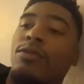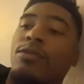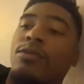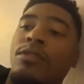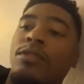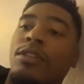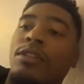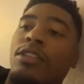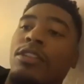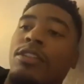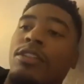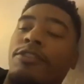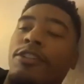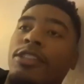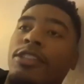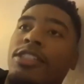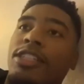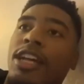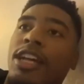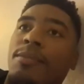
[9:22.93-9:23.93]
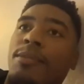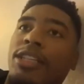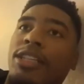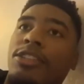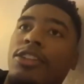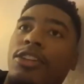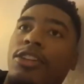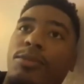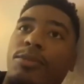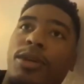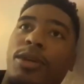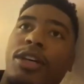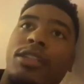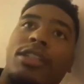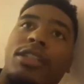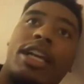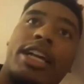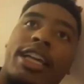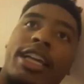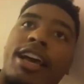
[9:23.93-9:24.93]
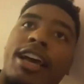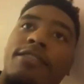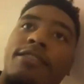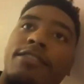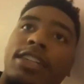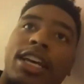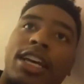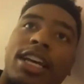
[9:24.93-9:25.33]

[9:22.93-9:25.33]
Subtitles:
the first time I thought about like having it as